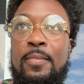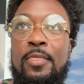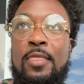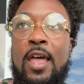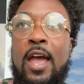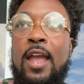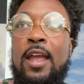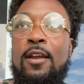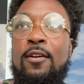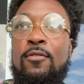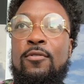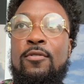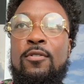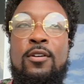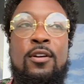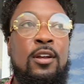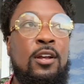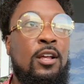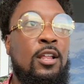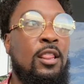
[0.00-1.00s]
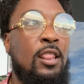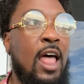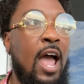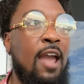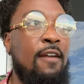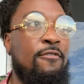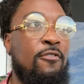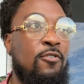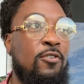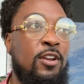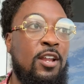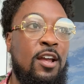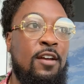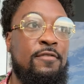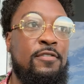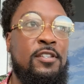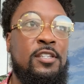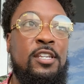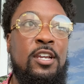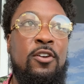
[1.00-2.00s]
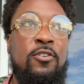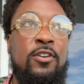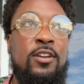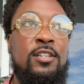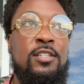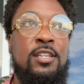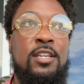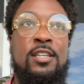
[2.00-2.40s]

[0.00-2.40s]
Like life or death, serious